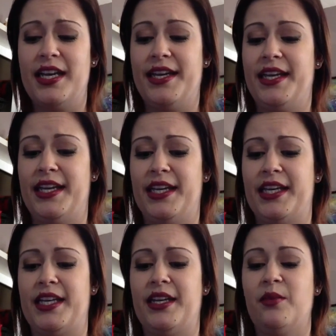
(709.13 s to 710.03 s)

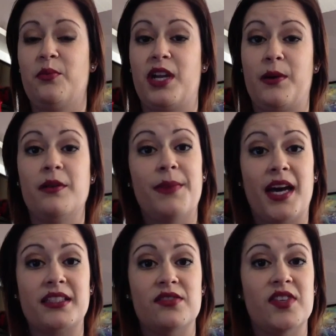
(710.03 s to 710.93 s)
And when I went back
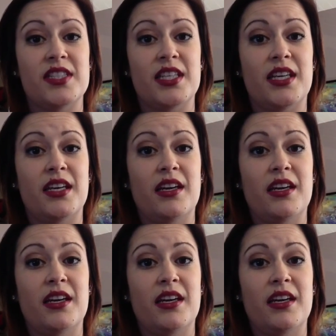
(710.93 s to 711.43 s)
to visit